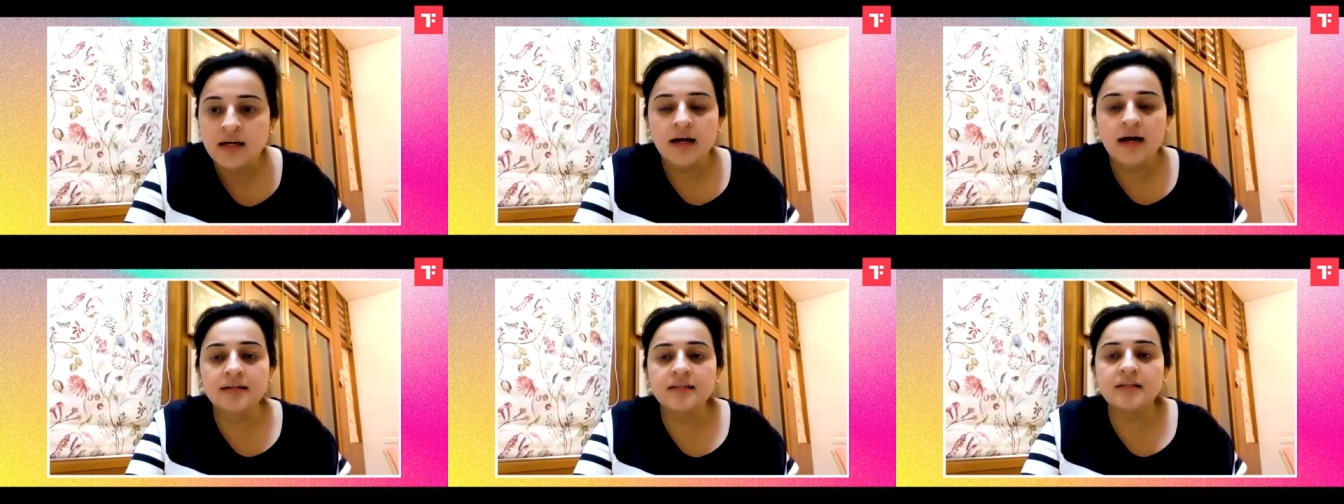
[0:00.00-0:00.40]

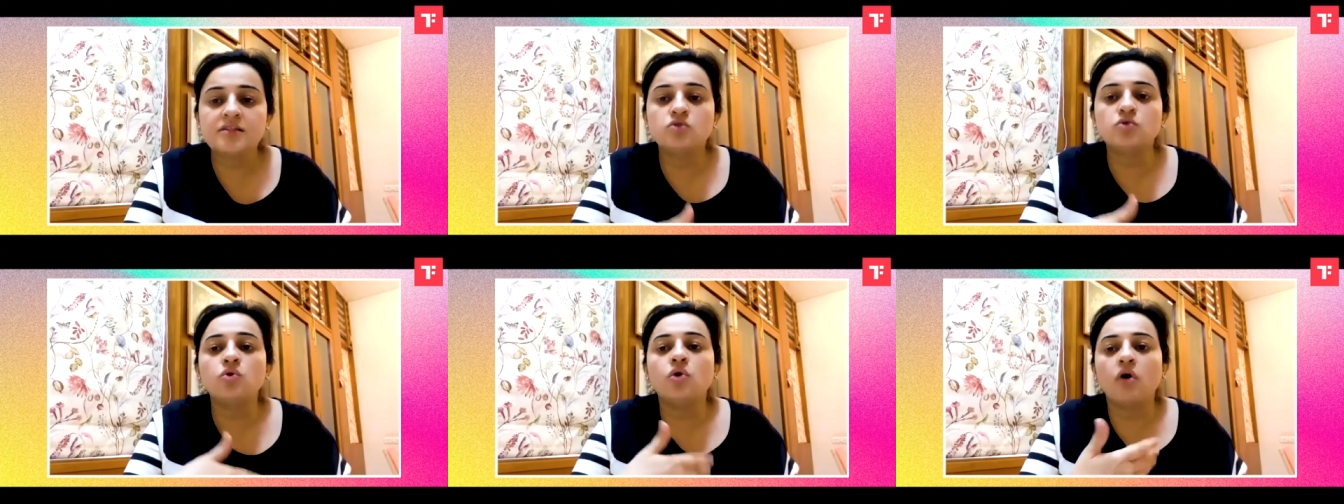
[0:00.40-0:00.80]
and there
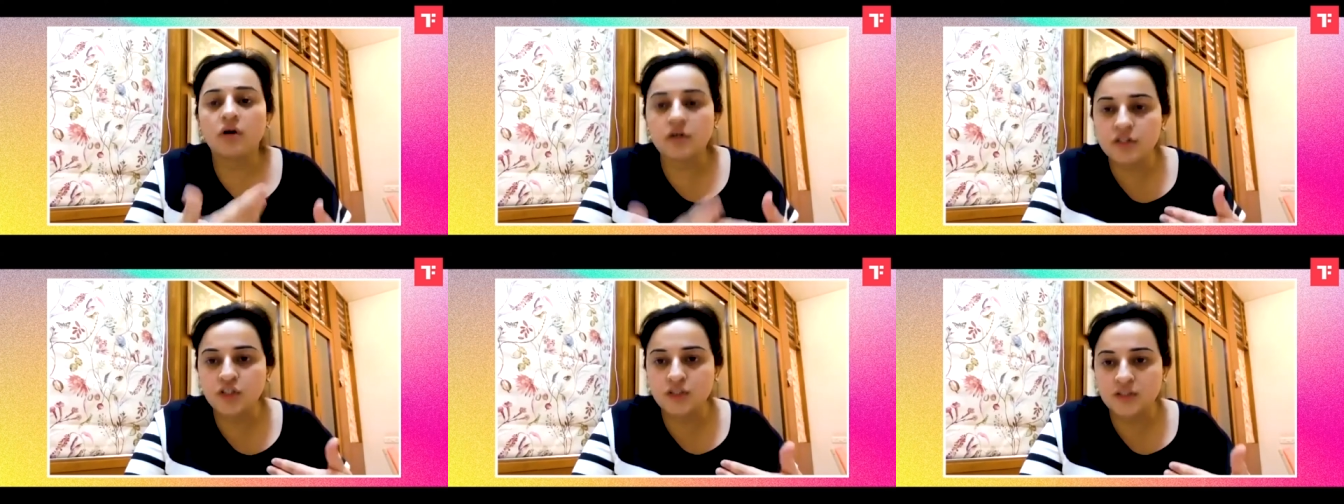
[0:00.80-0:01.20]
is no
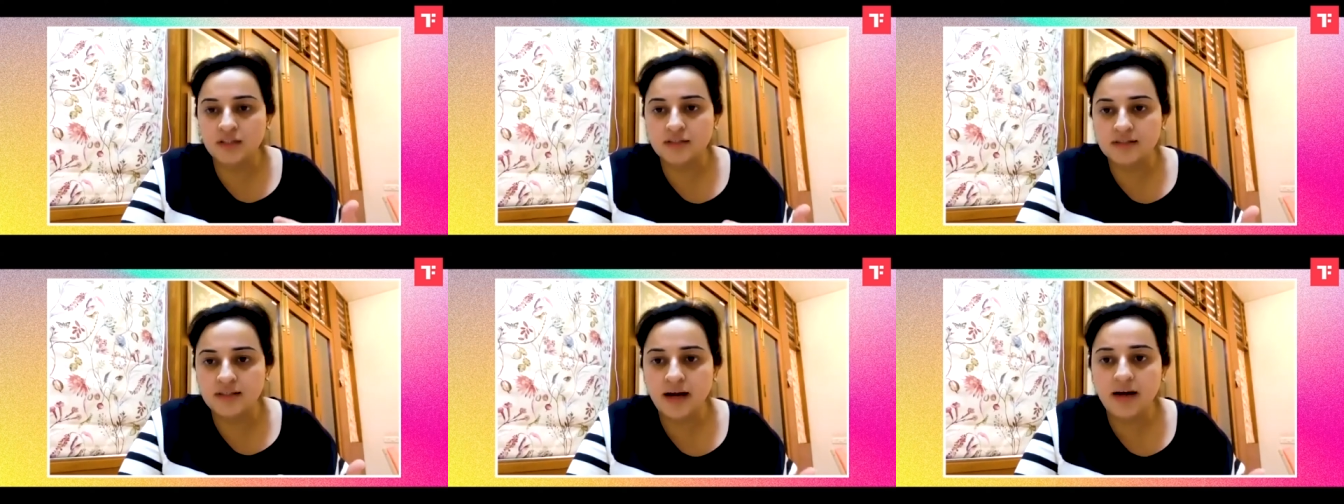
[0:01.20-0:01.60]
oxygen
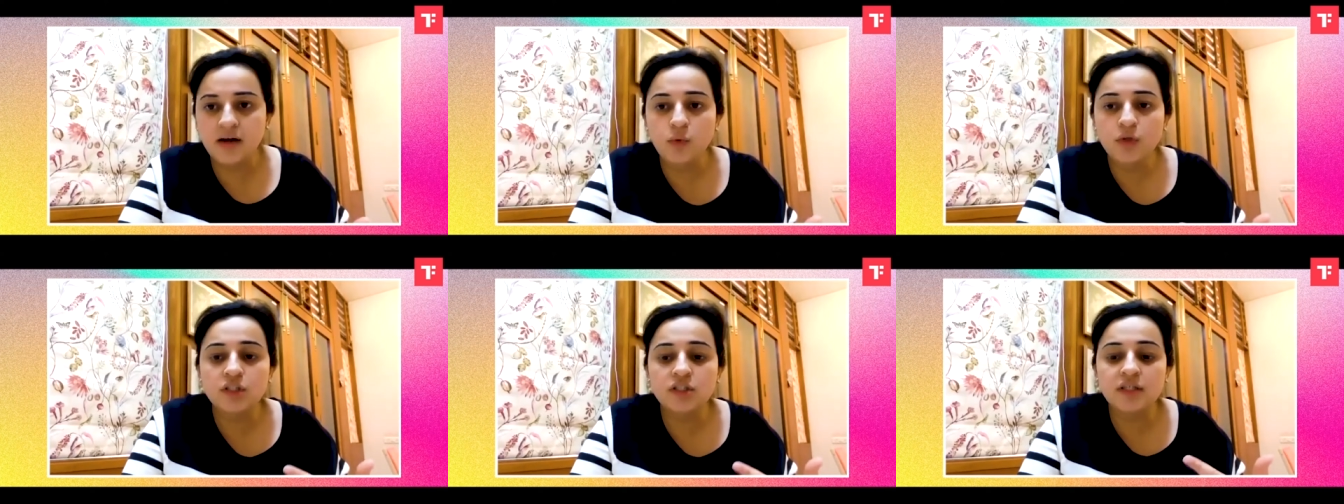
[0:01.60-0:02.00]
inside,
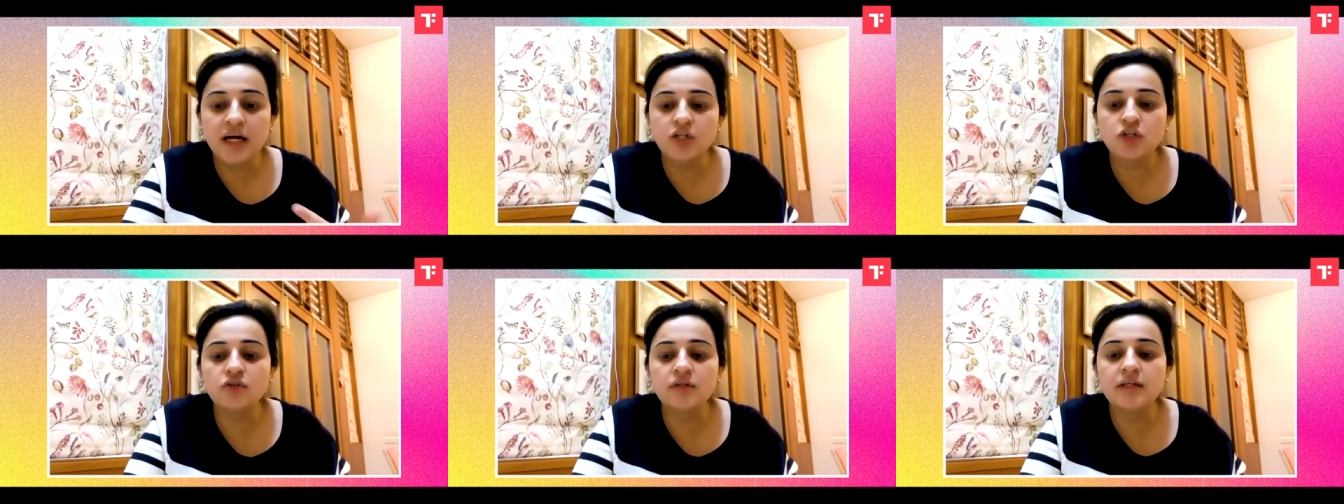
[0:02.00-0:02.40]
which
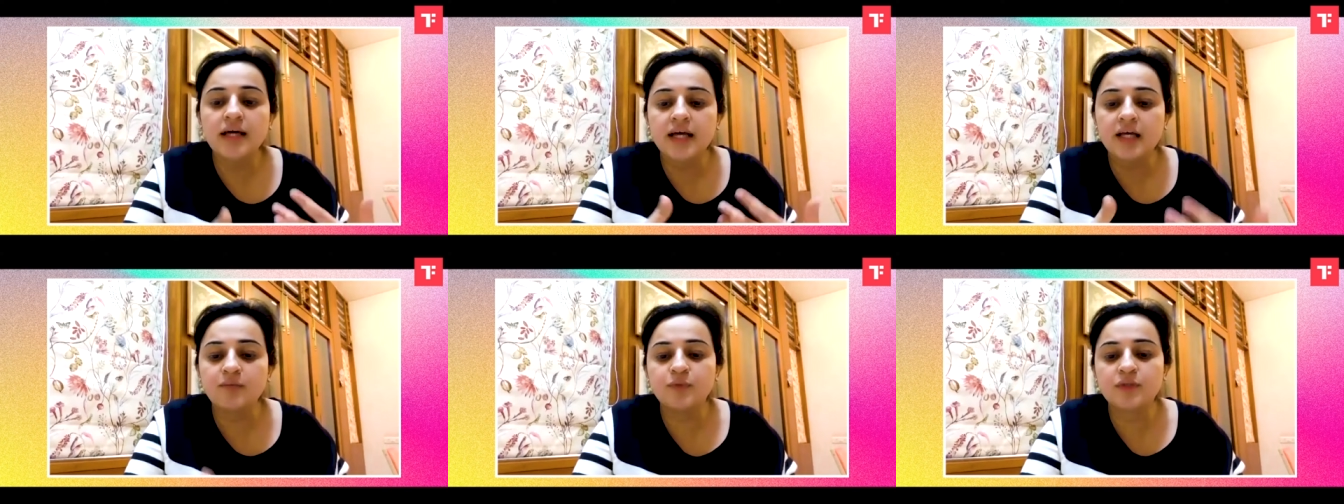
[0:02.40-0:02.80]
naturally
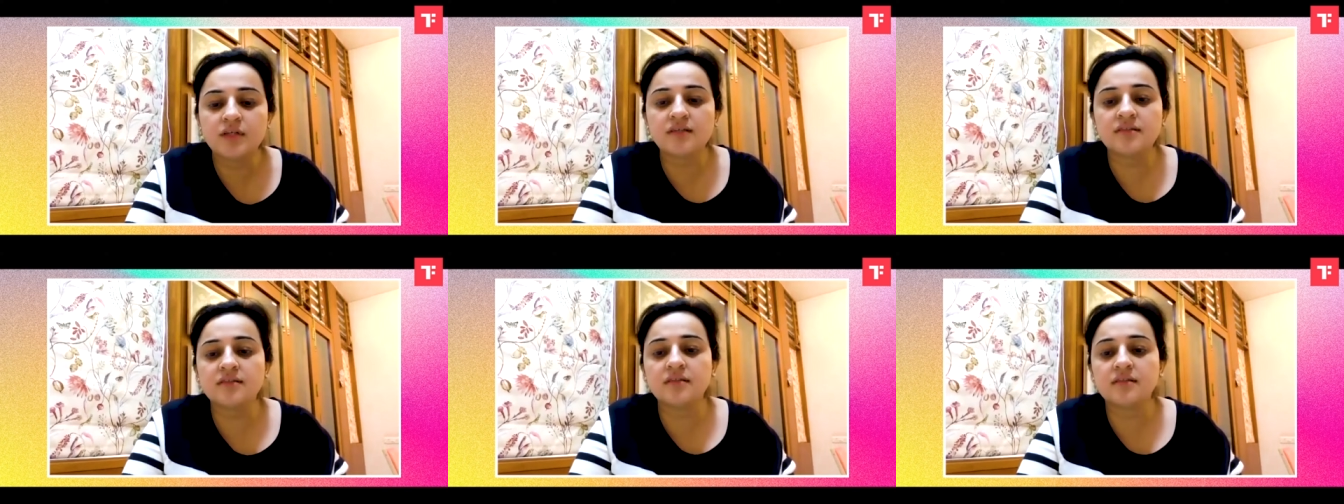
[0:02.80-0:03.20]
helps
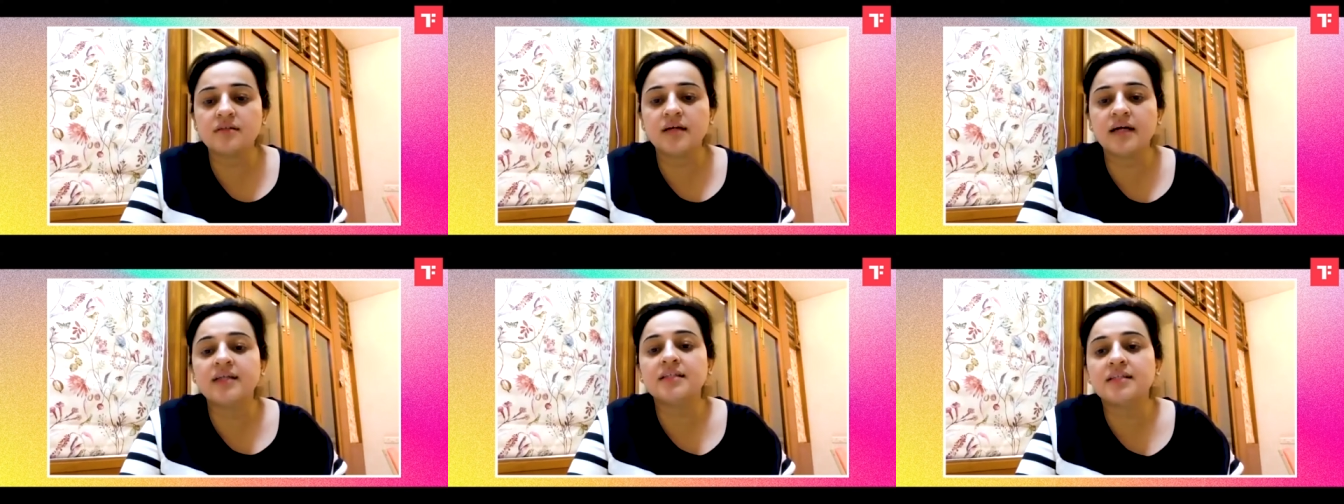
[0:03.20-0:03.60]
us uh,
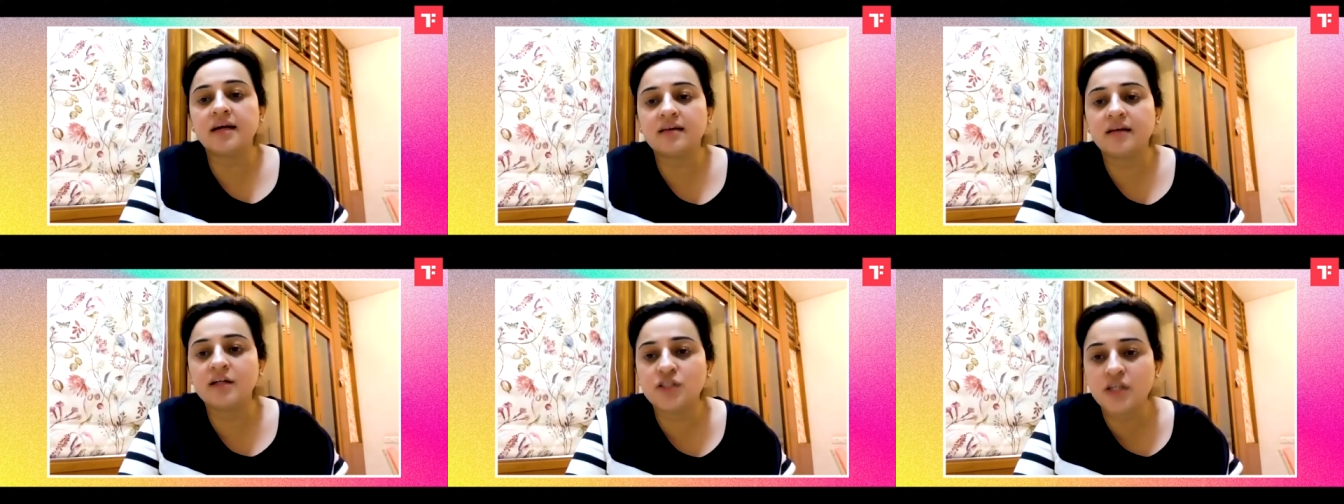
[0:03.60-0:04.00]

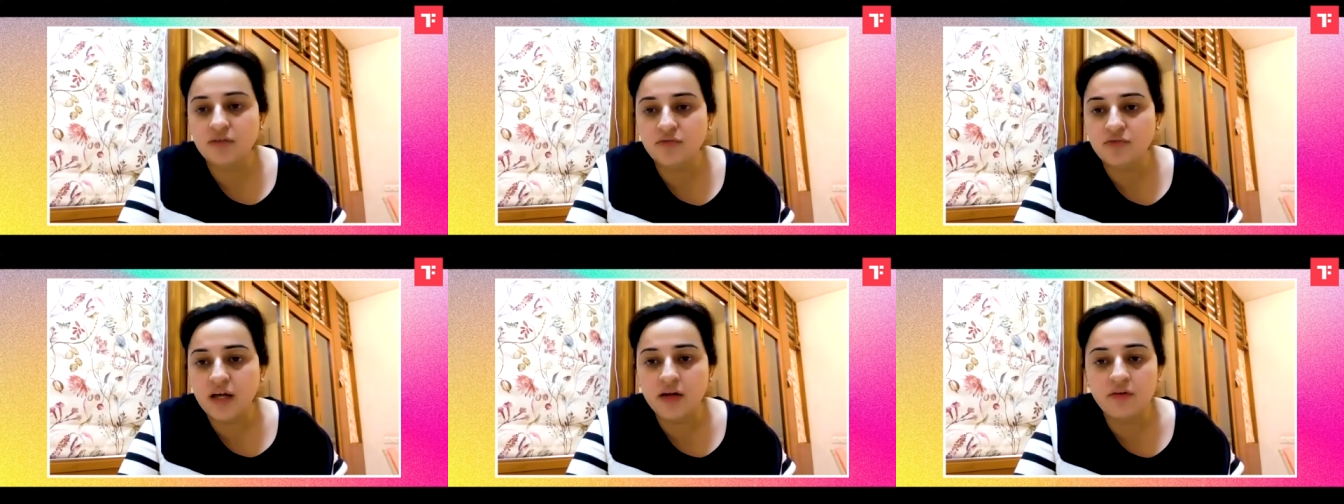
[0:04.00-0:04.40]
extend our
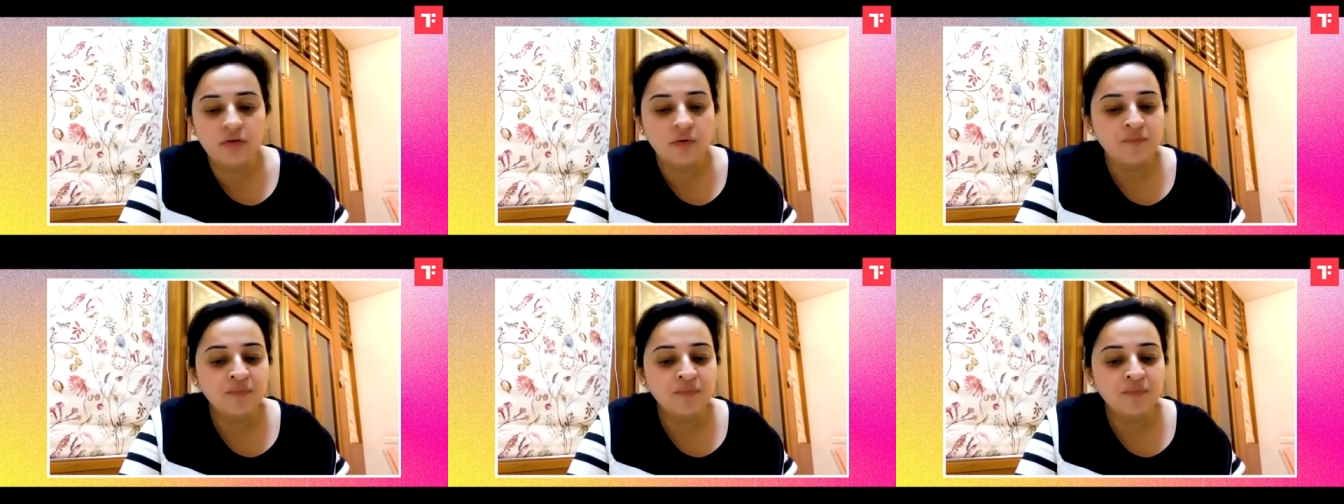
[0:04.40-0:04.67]
shelf life